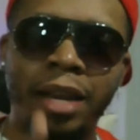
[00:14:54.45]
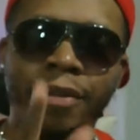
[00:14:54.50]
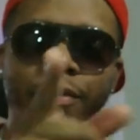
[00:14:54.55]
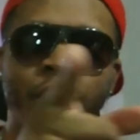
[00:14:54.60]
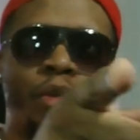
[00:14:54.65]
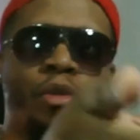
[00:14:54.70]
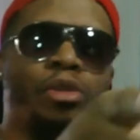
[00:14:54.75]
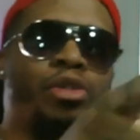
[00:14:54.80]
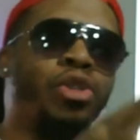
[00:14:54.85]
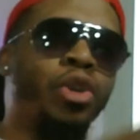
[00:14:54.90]
If
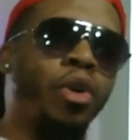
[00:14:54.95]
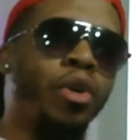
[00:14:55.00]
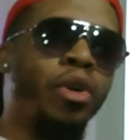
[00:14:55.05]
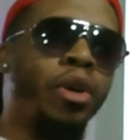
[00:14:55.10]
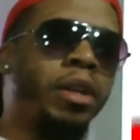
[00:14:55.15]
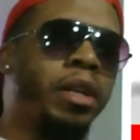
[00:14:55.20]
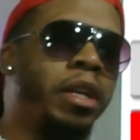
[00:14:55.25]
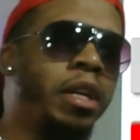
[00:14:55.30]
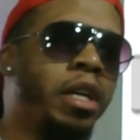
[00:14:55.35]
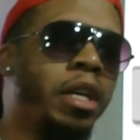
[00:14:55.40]
you
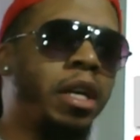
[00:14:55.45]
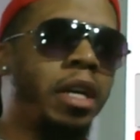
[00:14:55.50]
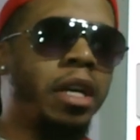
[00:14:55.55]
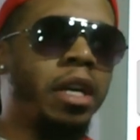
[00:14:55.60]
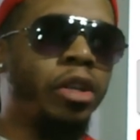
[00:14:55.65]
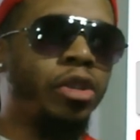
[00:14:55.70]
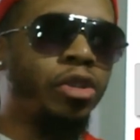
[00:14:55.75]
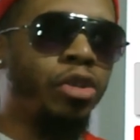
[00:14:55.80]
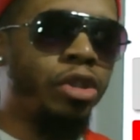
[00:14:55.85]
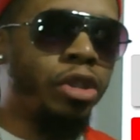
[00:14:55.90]
enjoyed
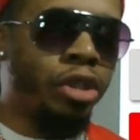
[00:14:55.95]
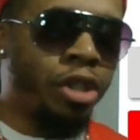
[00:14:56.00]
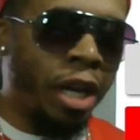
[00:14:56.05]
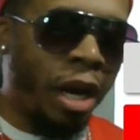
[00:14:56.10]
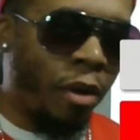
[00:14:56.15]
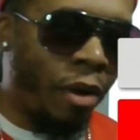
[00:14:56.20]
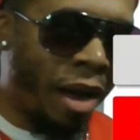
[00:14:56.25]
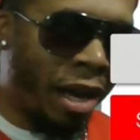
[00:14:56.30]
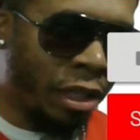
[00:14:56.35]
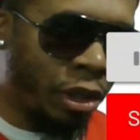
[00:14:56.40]

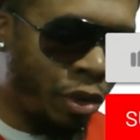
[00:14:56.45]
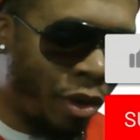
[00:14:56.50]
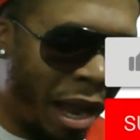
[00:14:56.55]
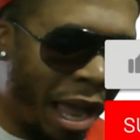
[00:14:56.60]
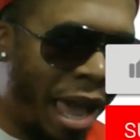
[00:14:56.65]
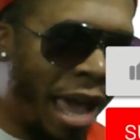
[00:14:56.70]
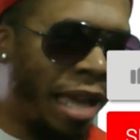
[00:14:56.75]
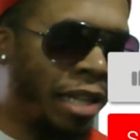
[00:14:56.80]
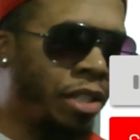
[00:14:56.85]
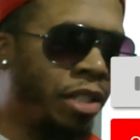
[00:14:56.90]
J-Rocc's
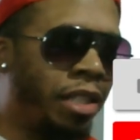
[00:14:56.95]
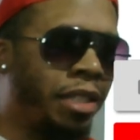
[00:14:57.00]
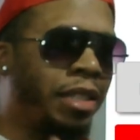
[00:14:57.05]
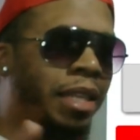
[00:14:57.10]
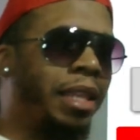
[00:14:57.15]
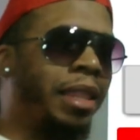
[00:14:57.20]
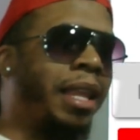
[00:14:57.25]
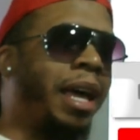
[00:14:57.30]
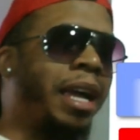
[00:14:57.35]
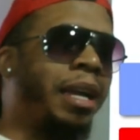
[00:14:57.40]
reaction, hit
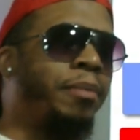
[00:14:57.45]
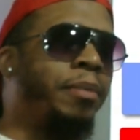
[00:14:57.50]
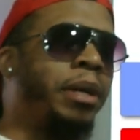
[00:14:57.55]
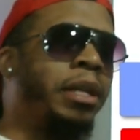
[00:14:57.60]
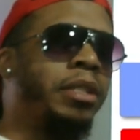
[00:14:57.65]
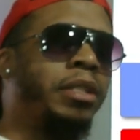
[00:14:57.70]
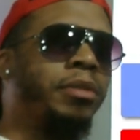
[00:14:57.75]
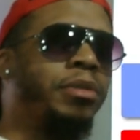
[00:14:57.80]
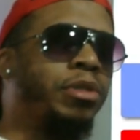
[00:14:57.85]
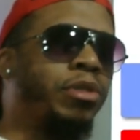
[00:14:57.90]
that like
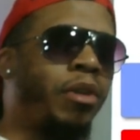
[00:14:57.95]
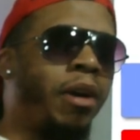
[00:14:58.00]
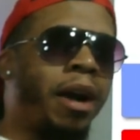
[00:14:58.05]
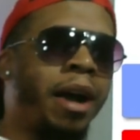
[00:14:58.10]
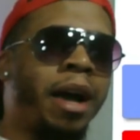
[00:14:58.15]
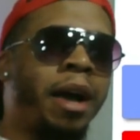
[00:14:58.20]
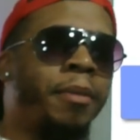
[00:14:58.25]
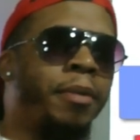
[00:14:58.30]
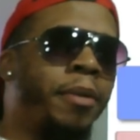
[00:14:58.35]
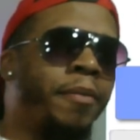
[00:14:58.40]
button,
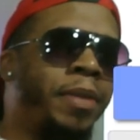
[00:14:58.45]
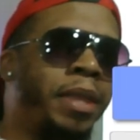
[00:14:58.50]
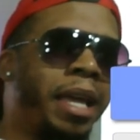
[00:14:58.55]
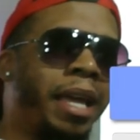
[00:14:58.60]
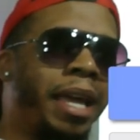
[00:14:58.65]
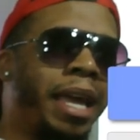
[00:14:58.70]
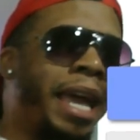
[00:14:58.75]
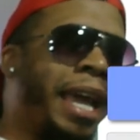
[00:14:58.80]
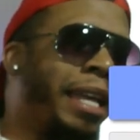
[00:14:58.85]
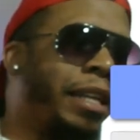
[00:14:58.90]
subscribe,
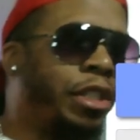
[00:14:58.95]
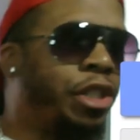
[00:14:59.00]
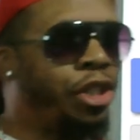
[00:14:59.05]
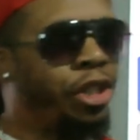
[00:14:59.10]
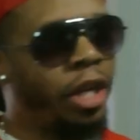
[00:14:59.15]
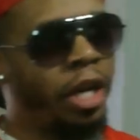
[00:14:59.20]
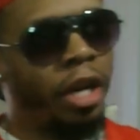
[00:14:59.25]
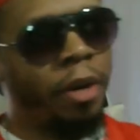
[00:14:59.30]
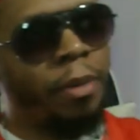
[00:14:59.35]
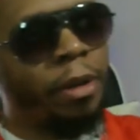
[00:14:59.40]
and
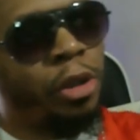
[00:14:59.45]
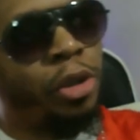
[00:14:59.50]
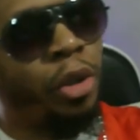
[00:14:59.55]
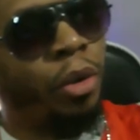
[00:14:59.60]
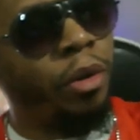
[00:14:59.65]
share. Make sure